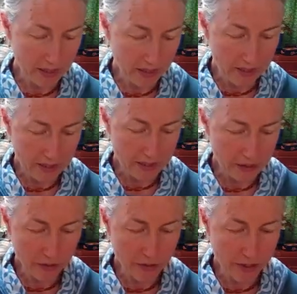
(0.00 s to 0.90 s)
And
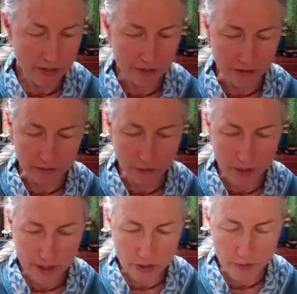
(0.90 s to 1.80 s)
so, Creator,
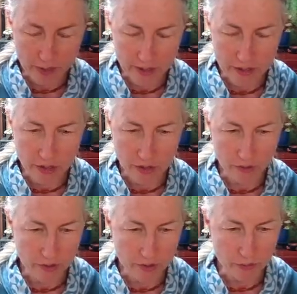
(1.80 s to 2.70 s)
what do we need to know
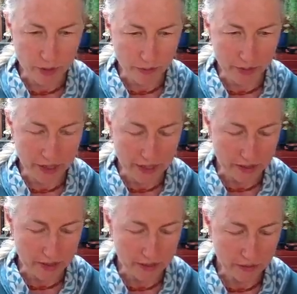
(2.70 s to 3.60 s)
this week,
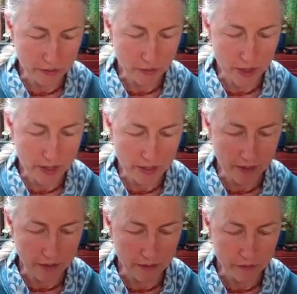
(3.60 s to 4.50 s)
please, for the week
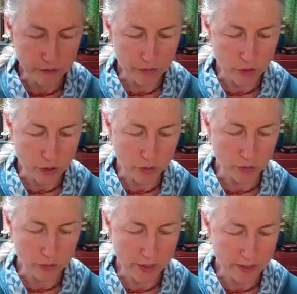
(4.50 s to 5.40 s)
of June
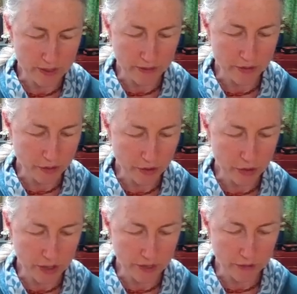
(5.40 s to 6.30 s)
27th to
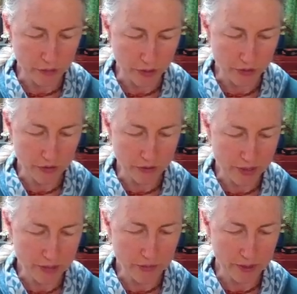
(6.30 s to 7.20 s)
July 4th,
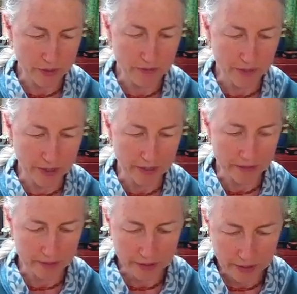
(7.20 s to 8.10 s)
2025,
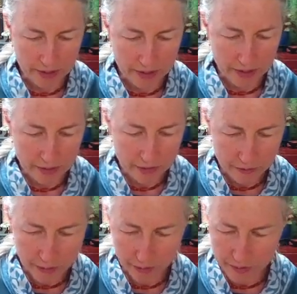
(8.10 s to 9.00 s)

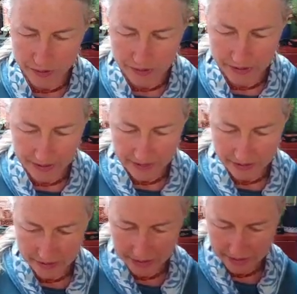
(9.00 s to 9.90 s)
for our personal and our
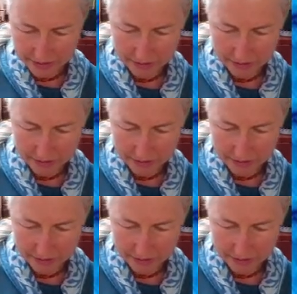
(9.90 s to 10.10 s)
collective